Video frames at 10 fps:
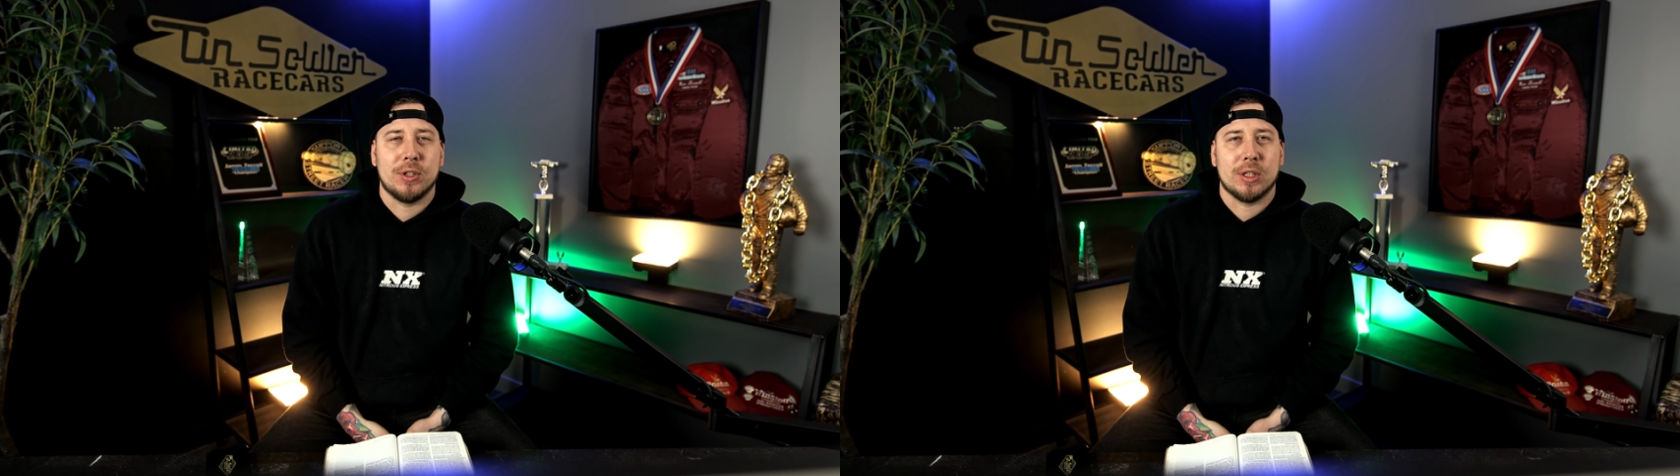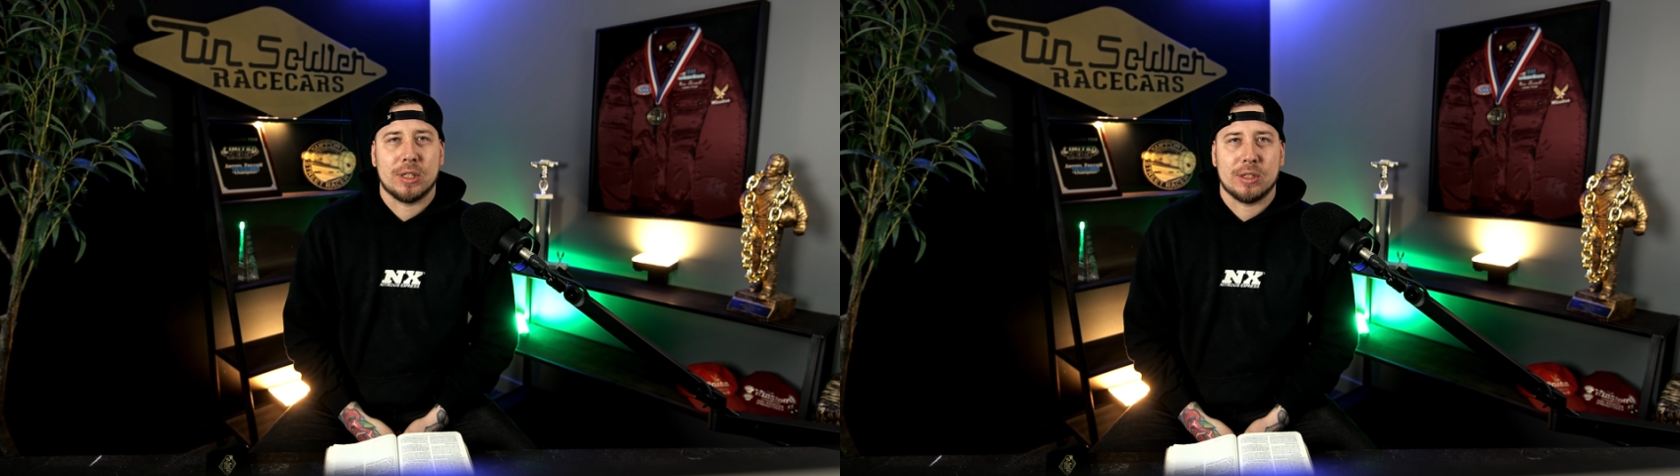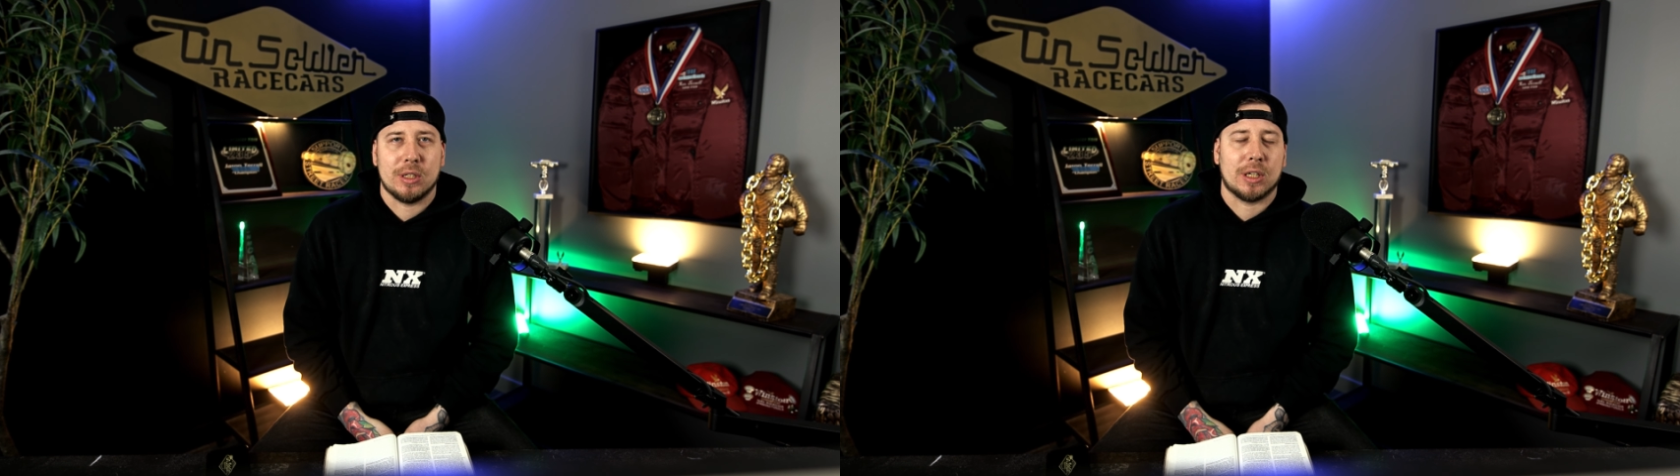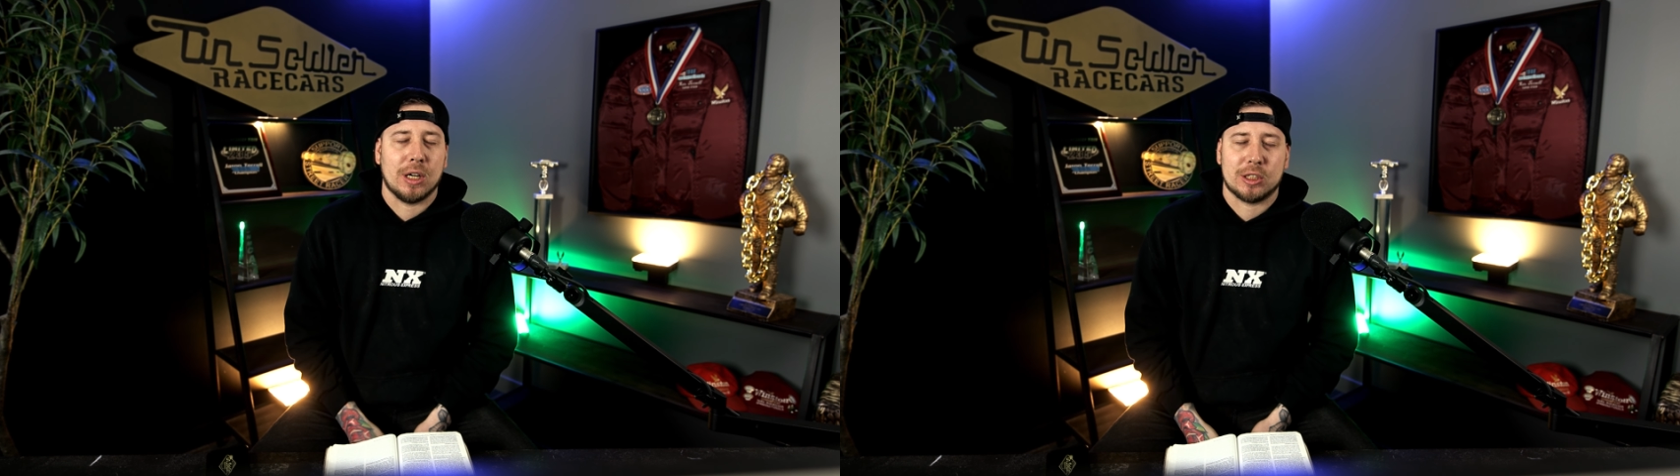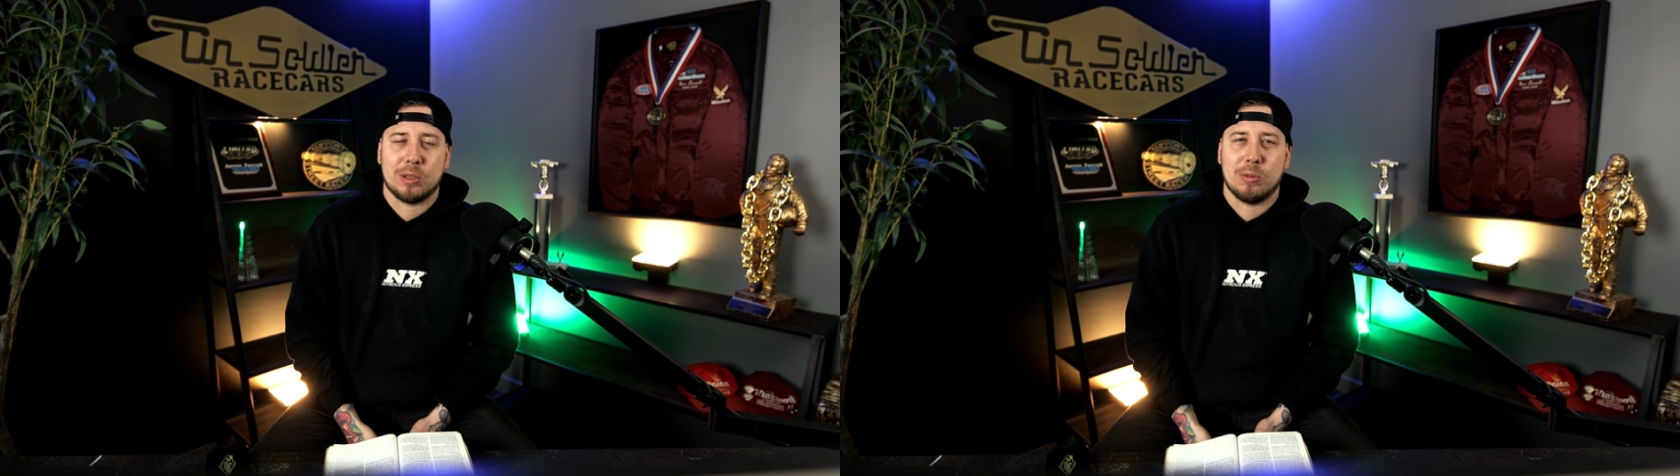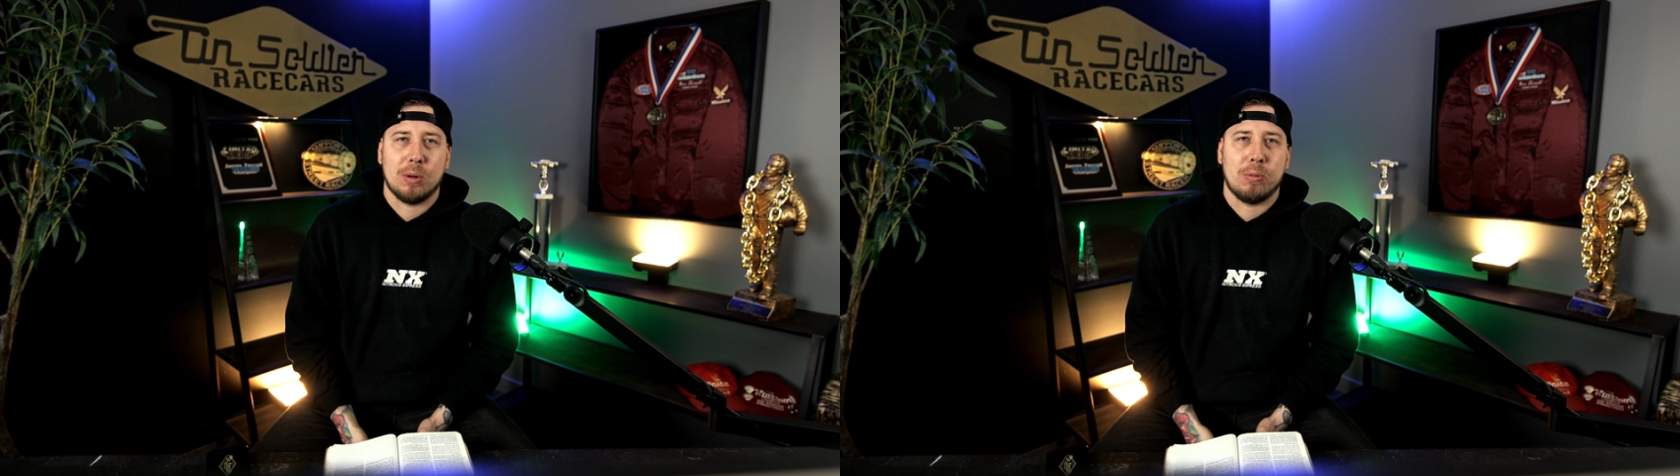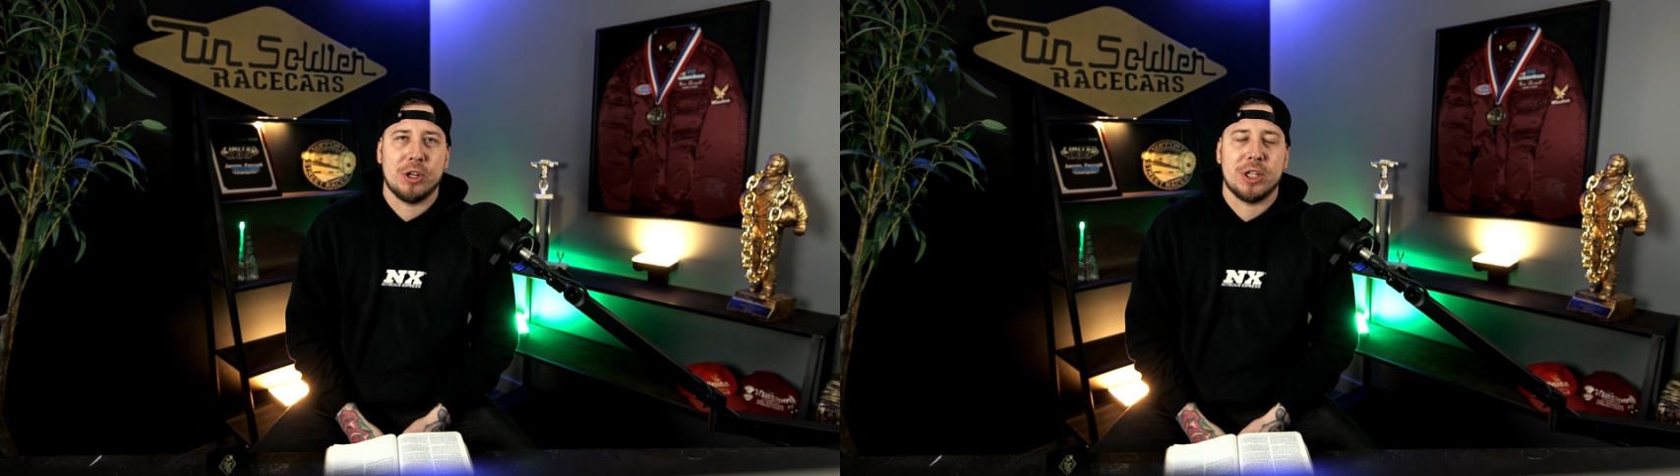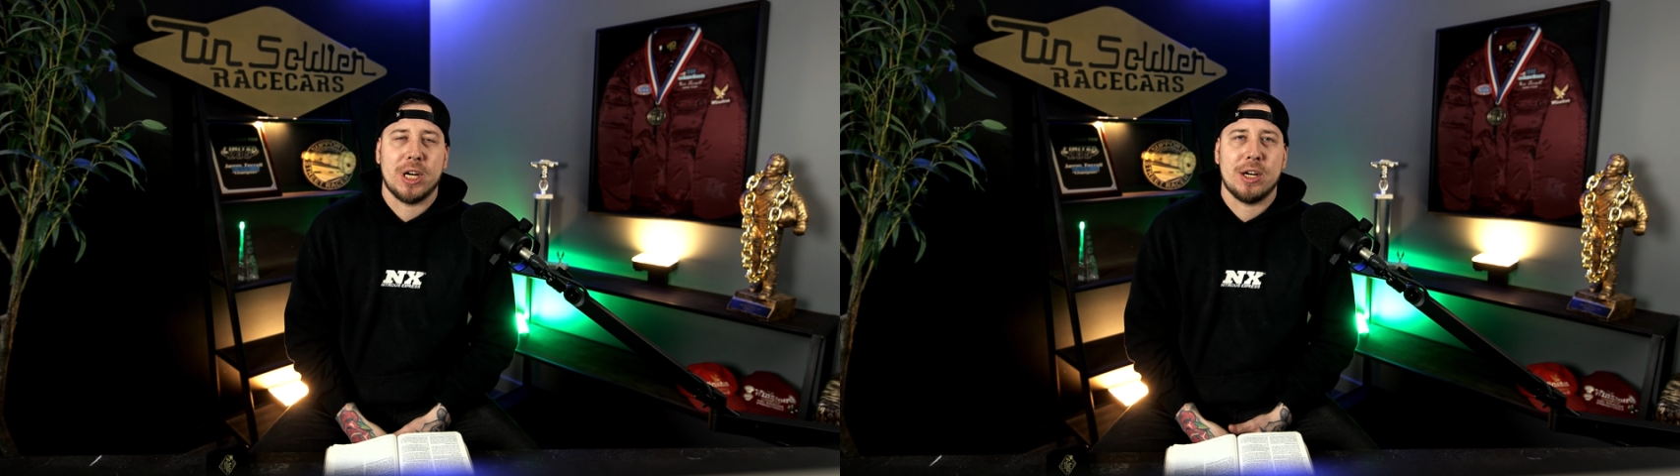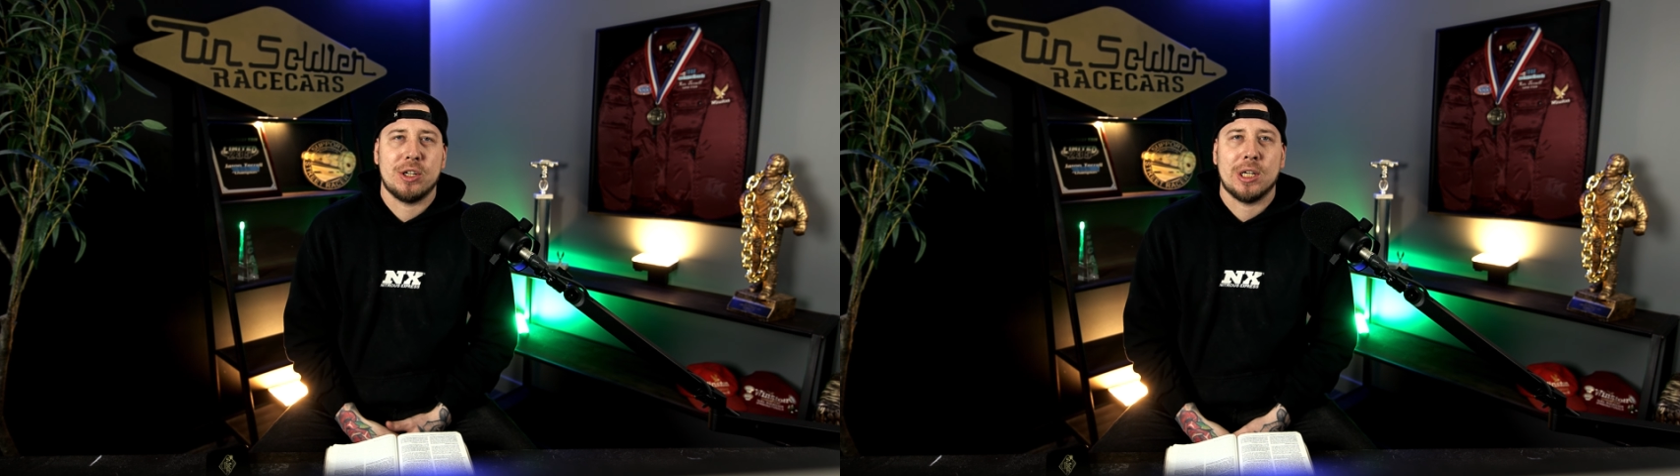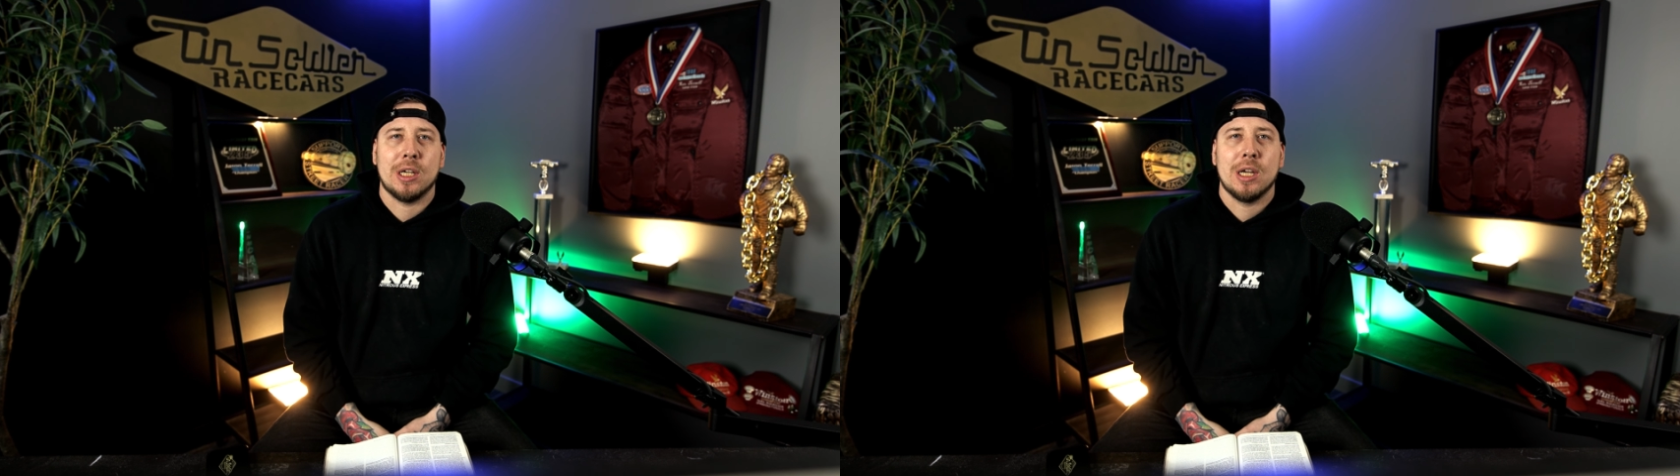just as a customer
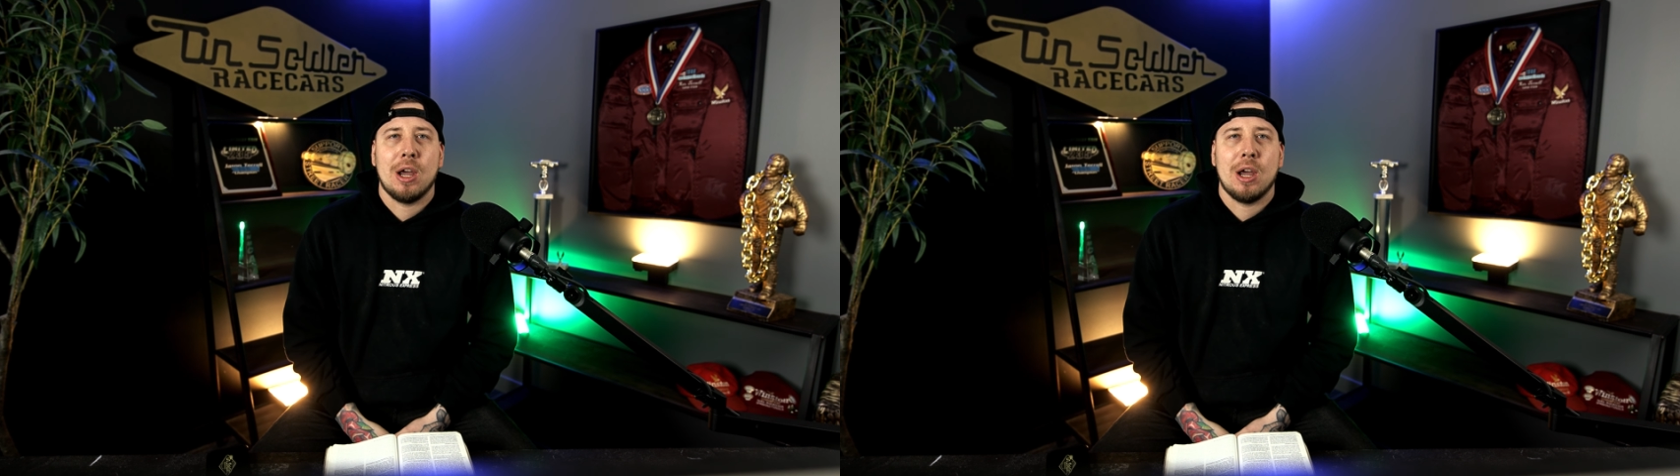appreciation.